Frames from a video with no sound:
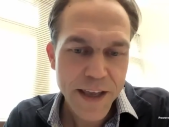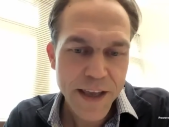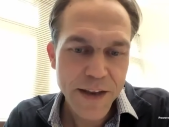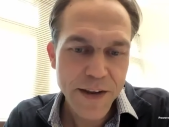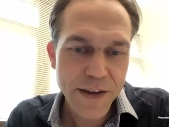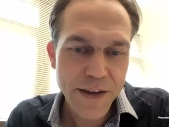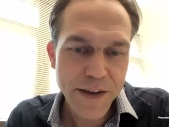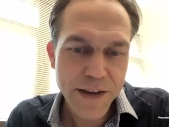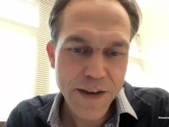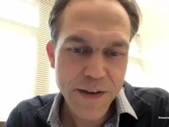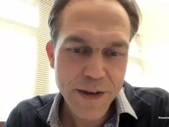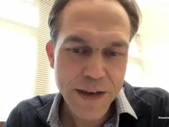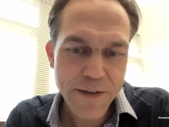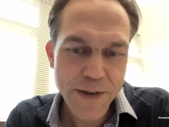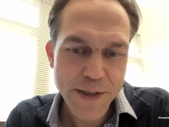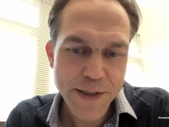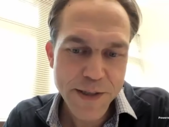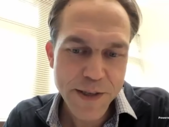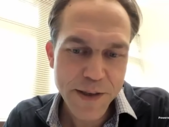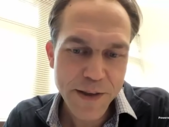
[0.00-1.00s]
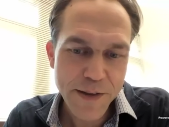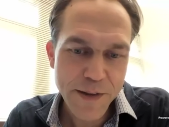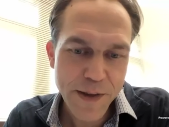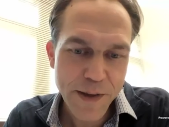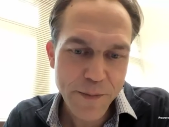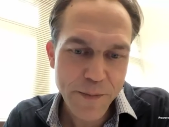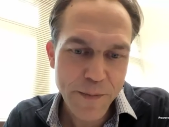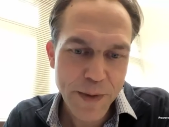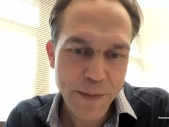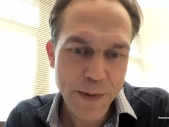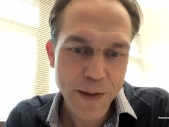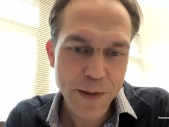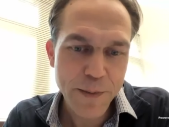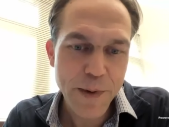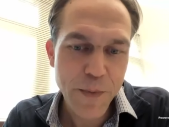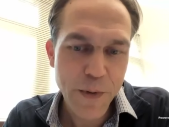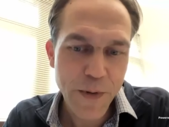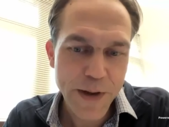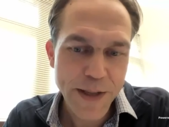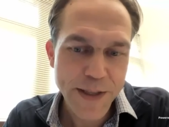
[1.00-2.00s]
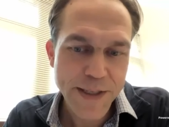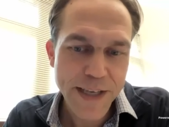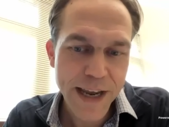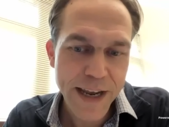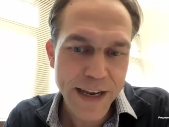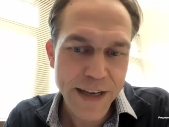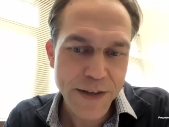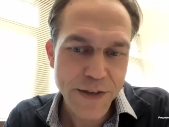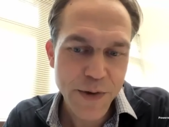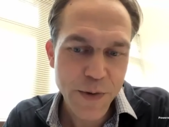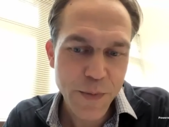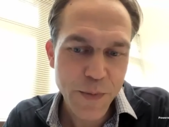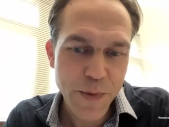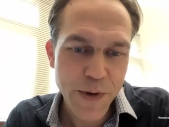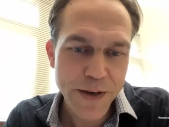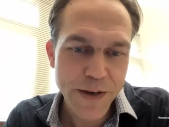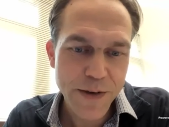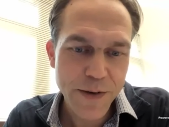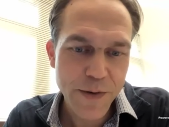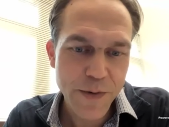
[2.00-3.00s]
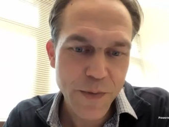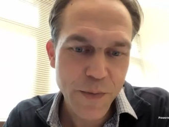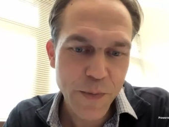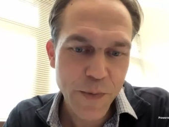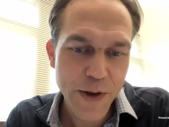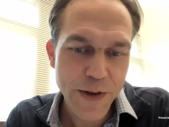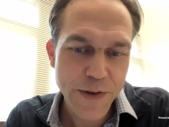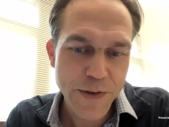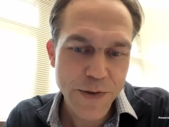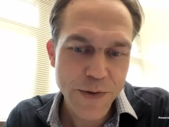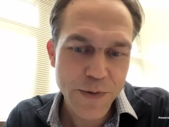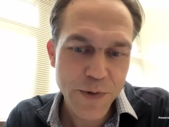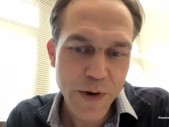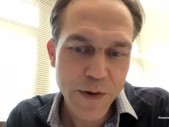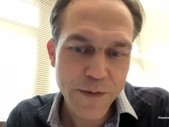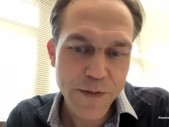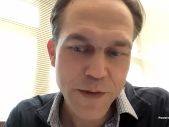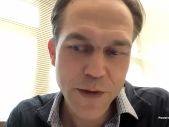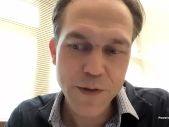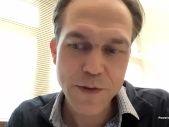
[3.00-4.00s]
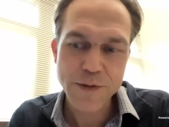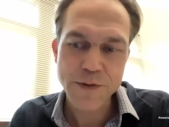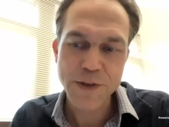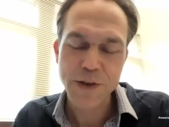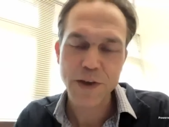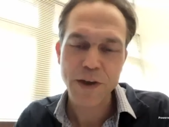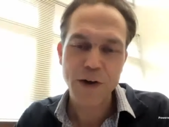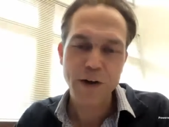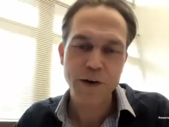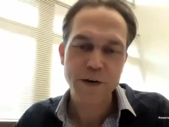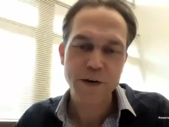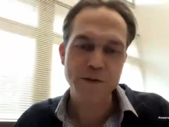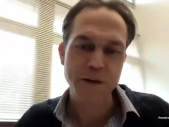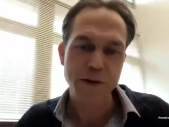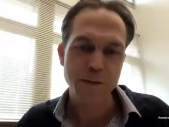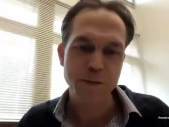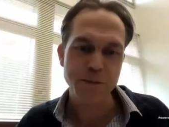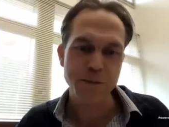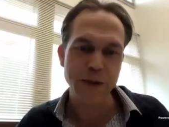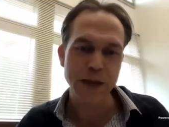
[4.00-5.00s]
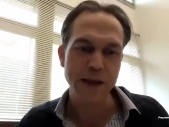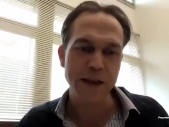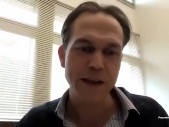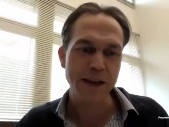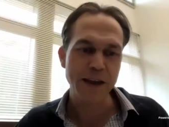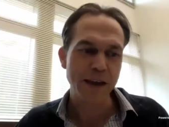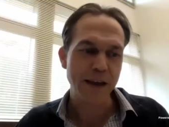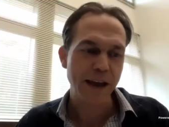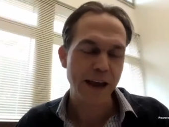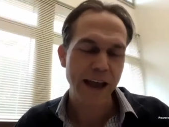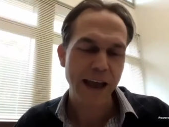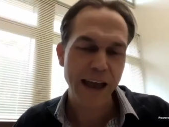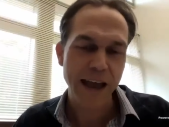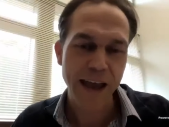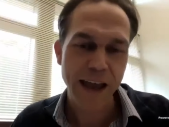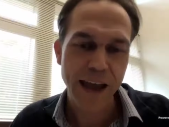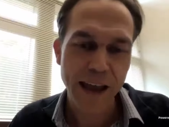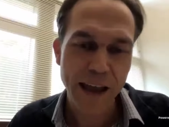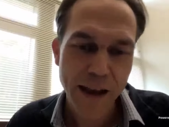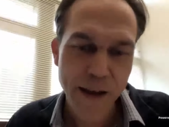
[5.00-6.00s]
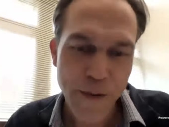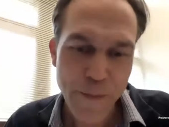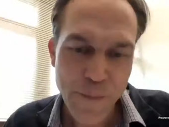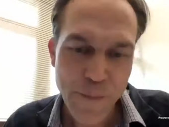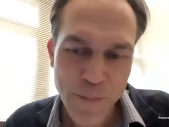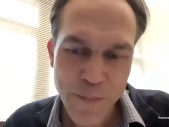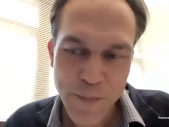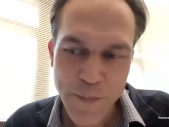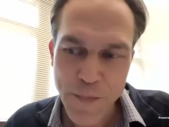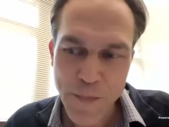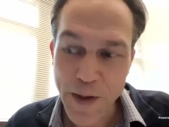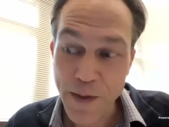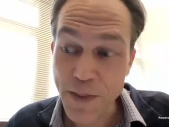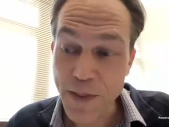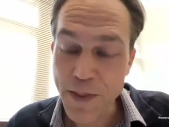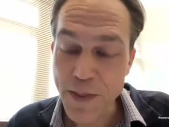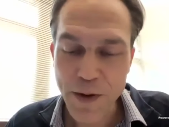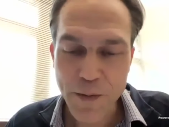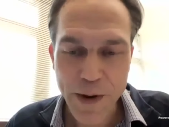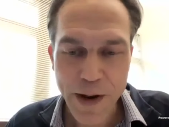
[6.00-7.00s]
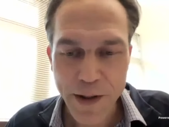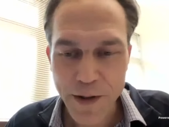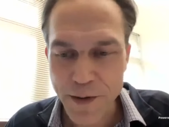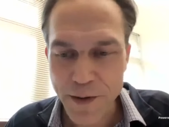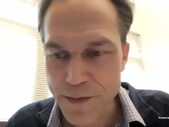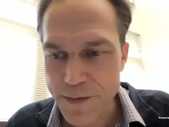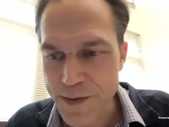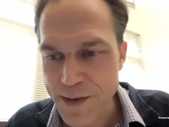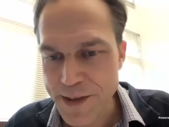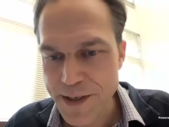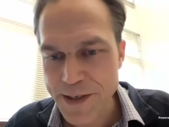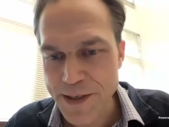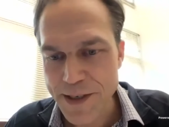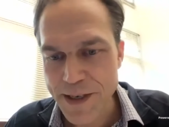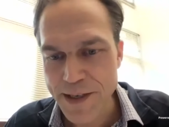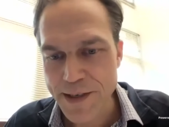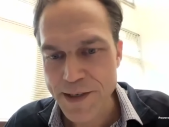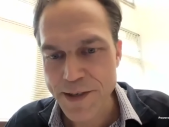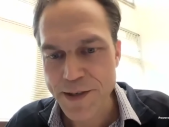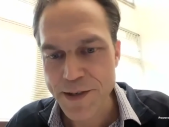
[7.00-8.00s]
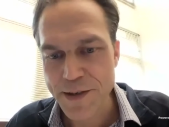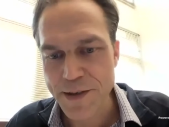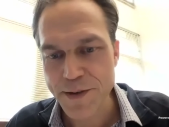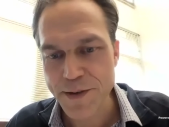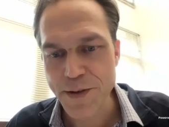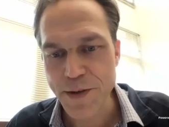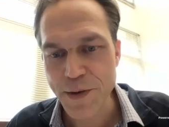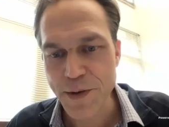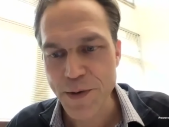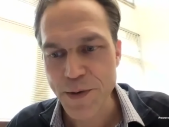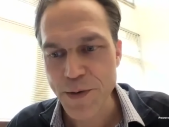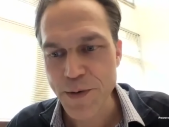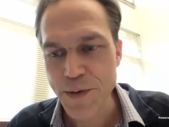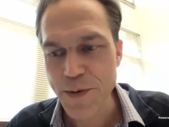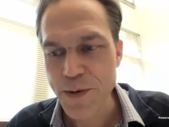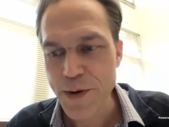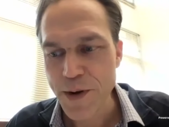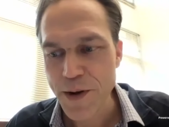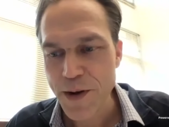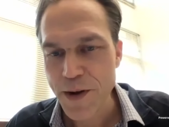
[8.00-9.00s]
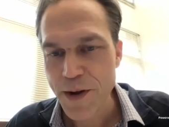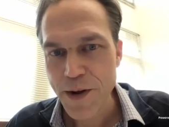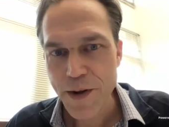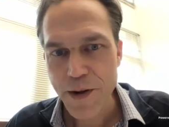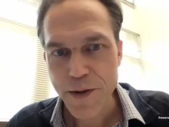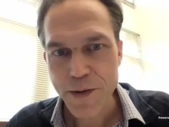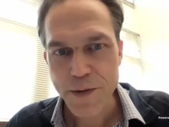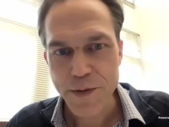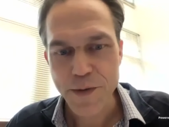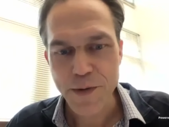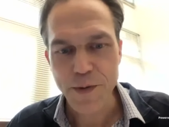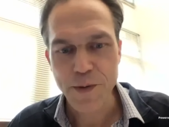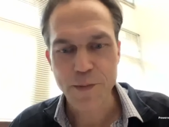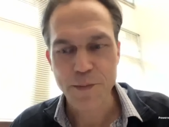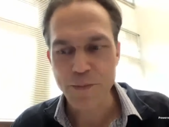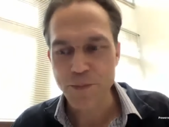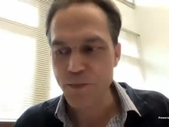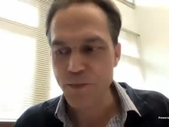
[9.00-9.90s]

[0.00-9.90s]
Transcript: Can you can you give us a maybe a little bit more insight into what what drove you to go from being a a theoretical physicist to to